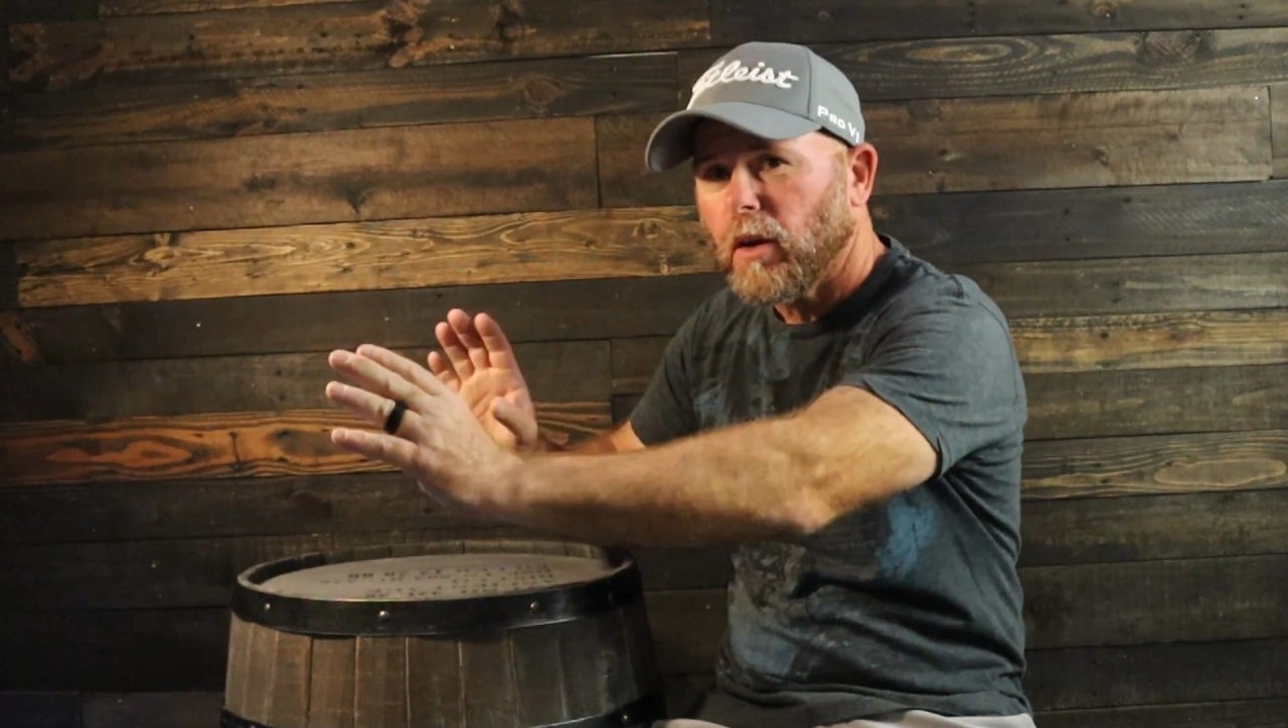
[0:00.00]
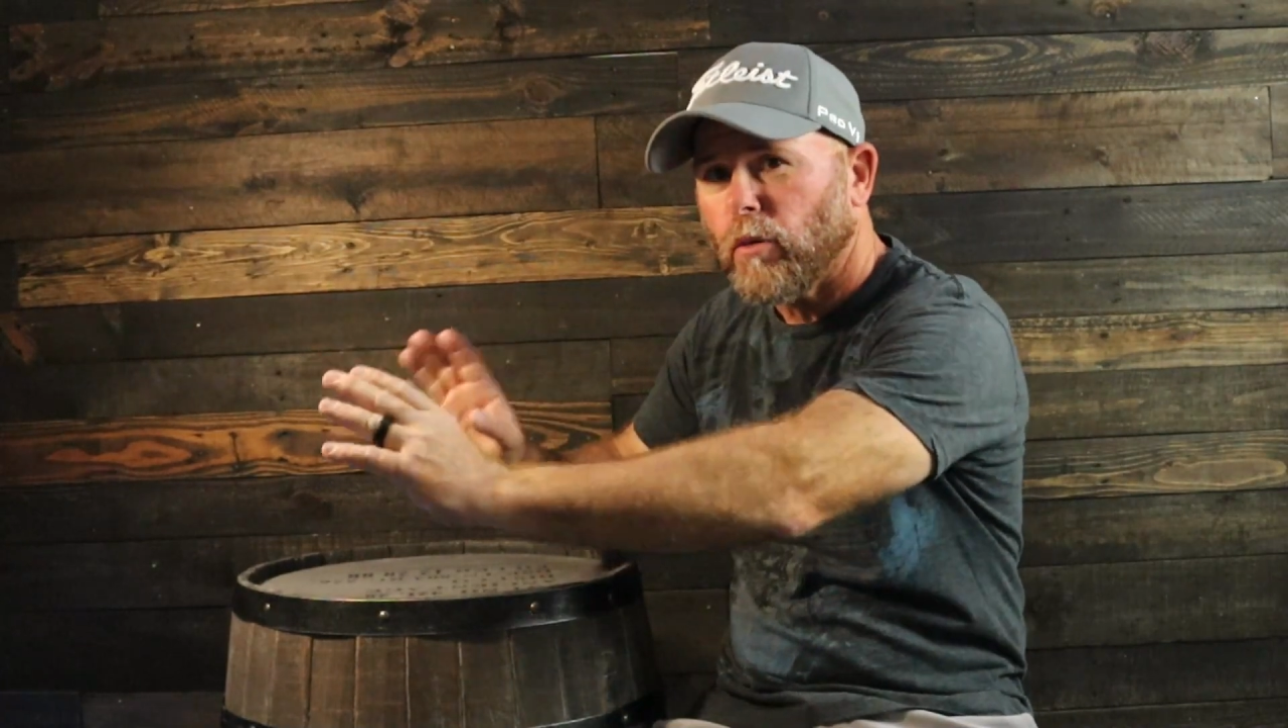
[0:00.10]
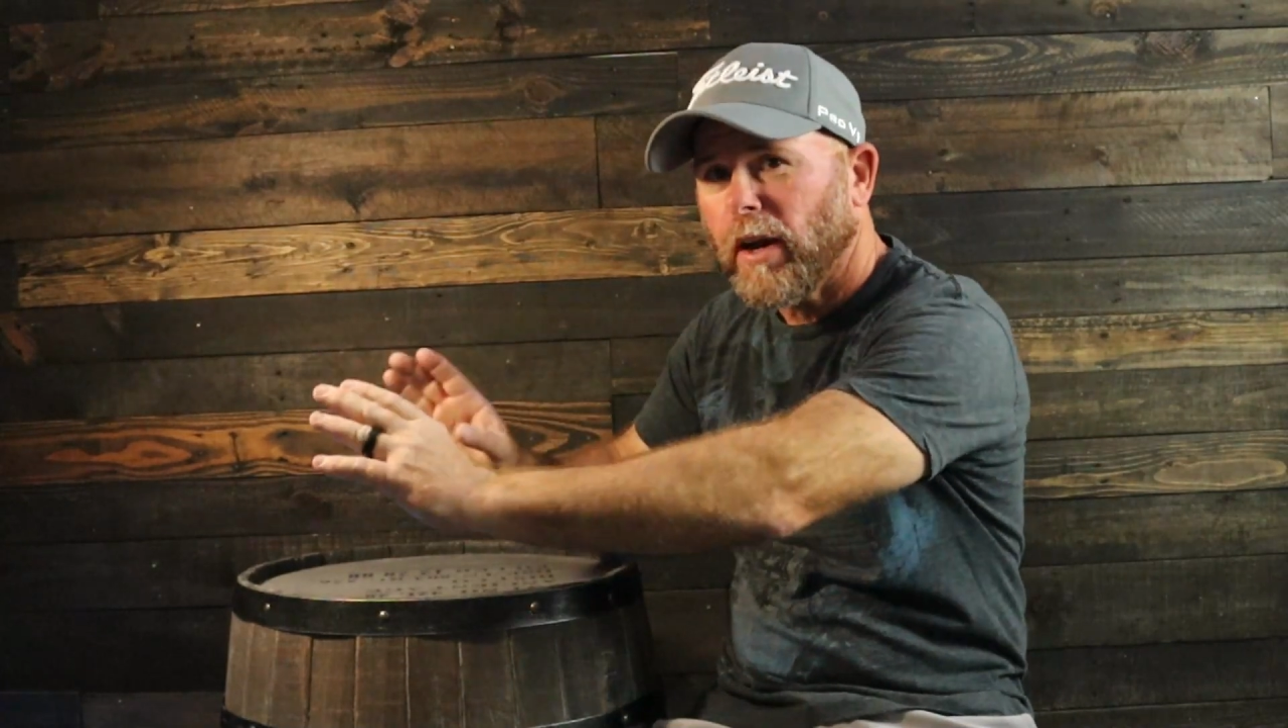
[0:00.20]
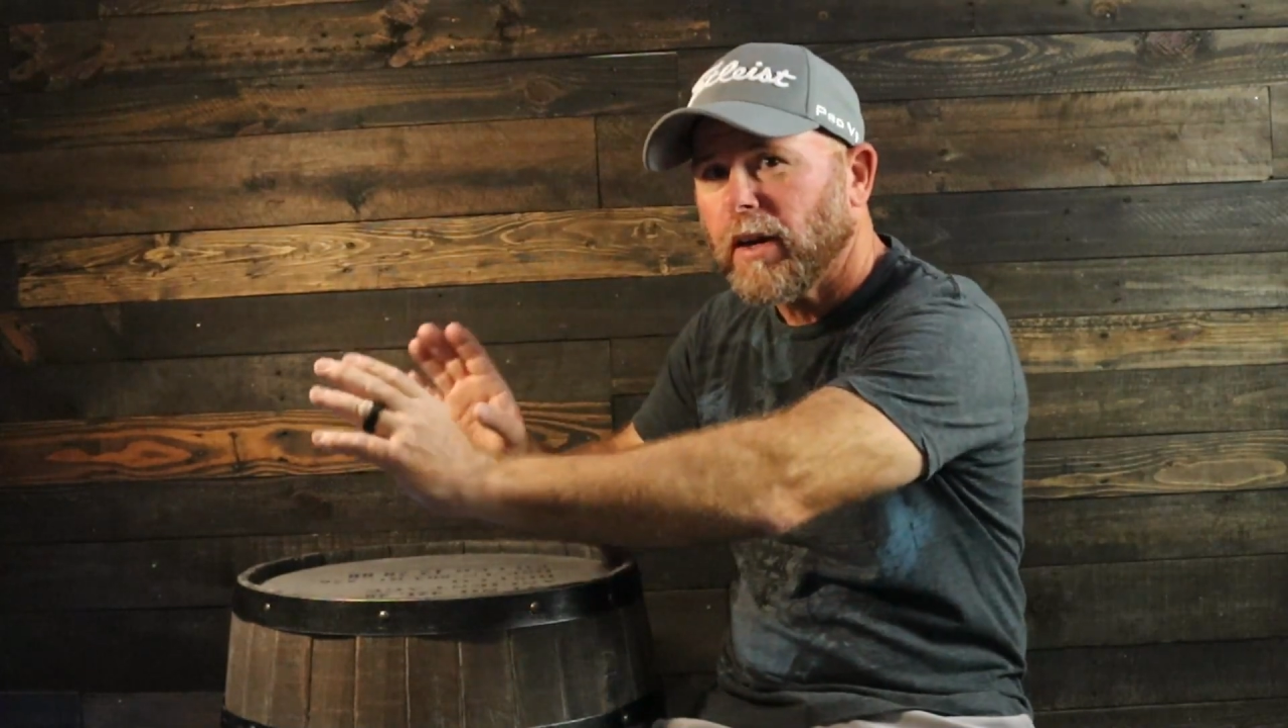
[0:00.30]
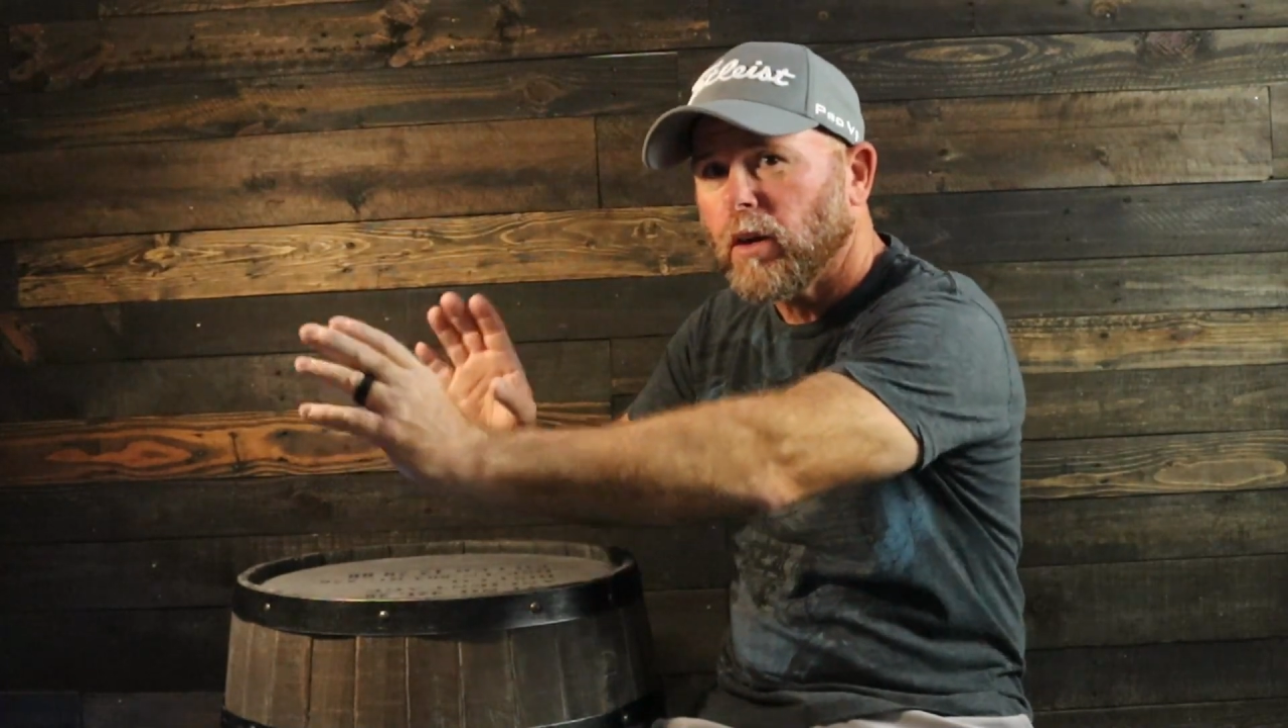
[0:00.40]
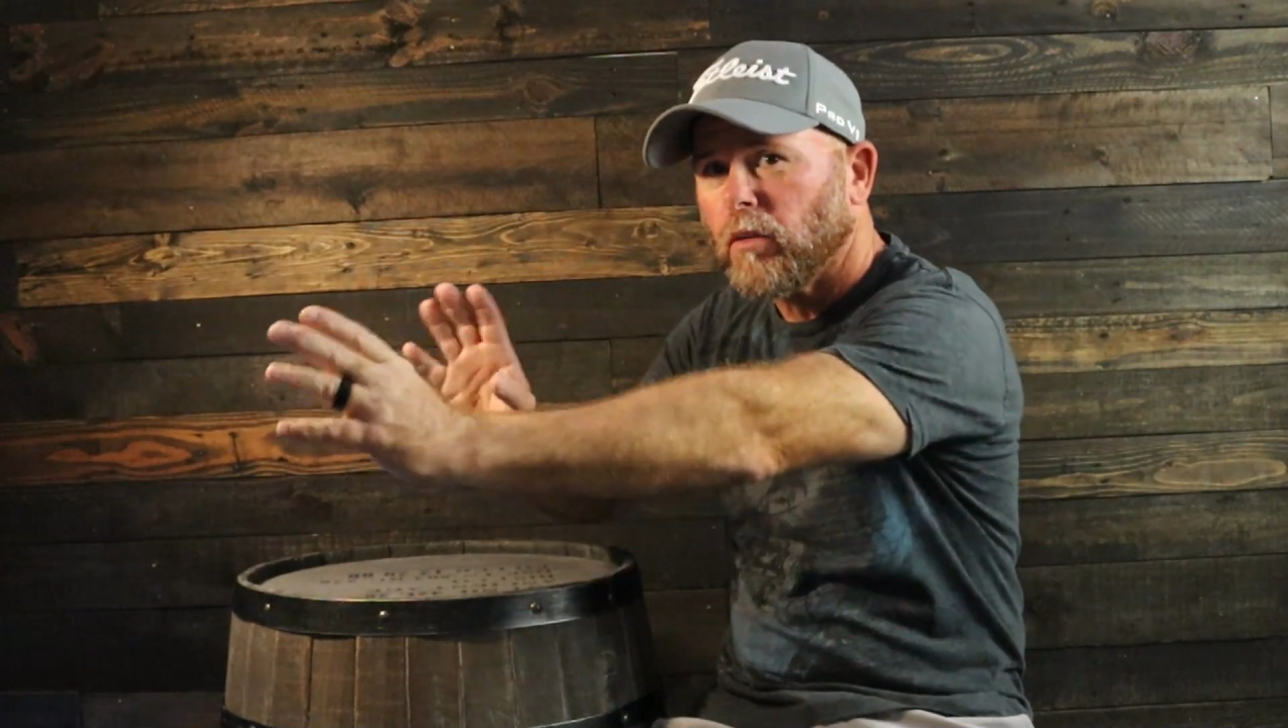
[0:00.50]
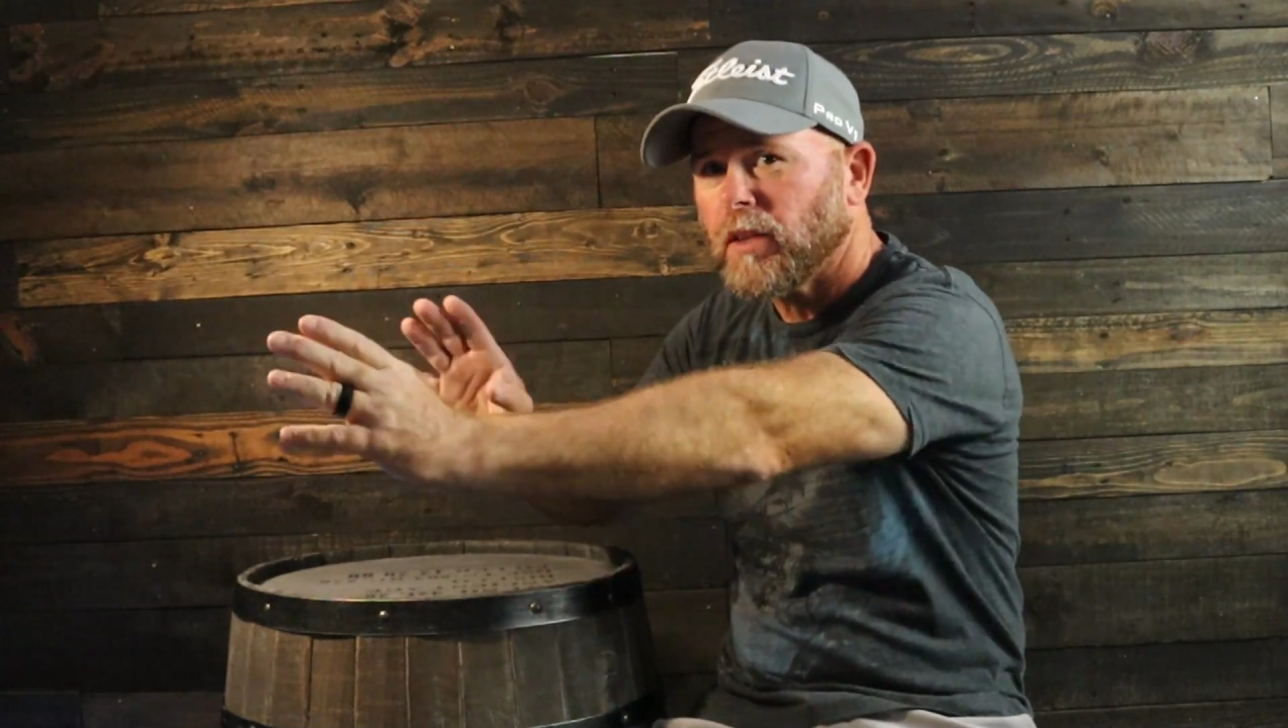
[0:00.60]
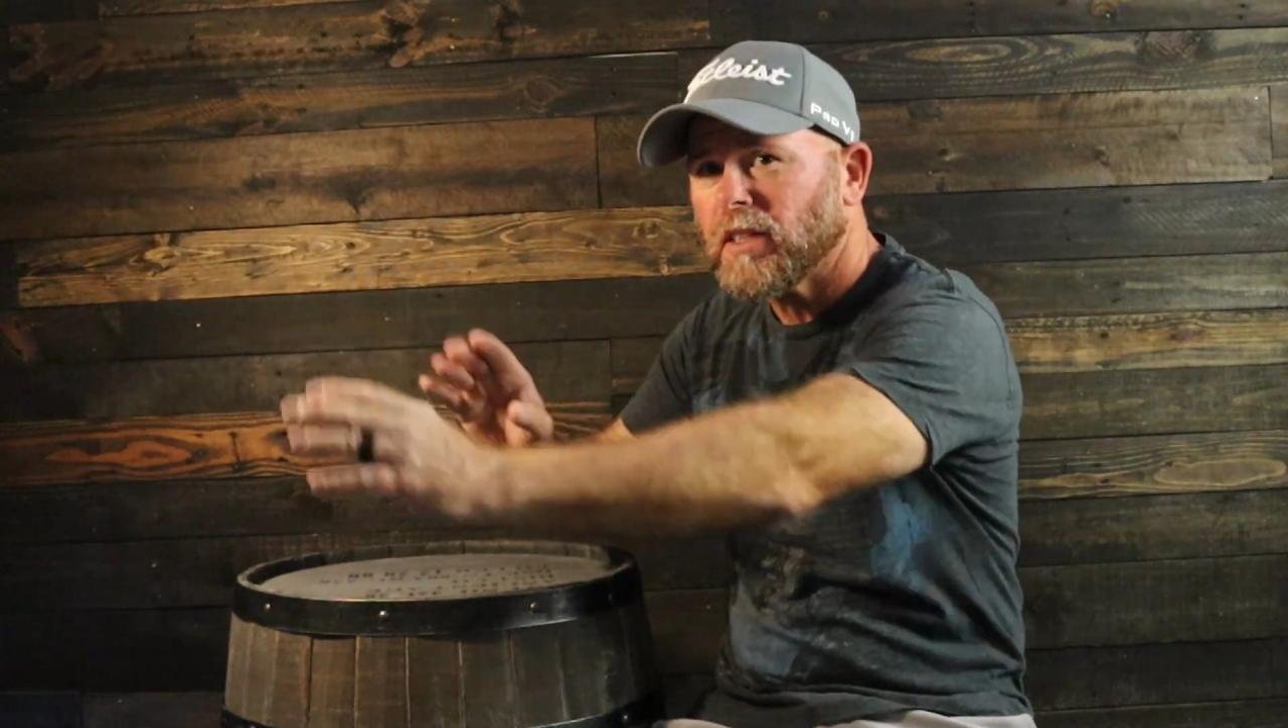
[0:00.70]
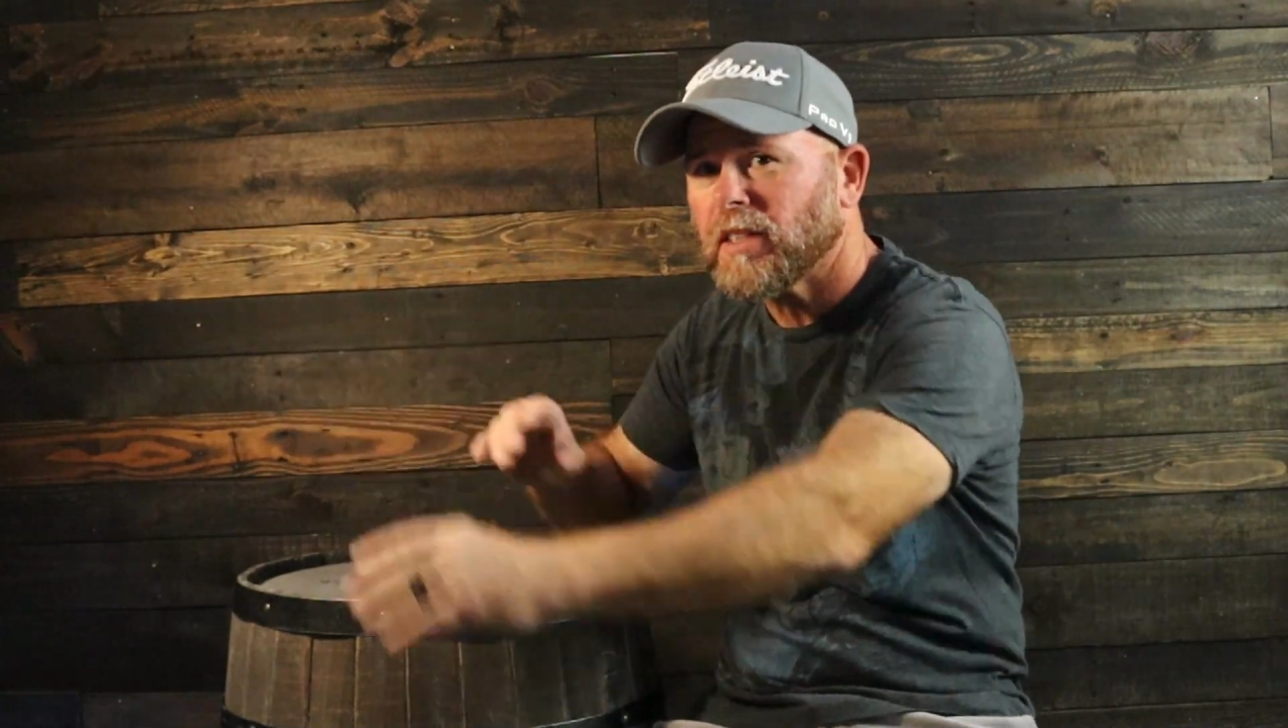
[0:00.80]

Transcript: right here on this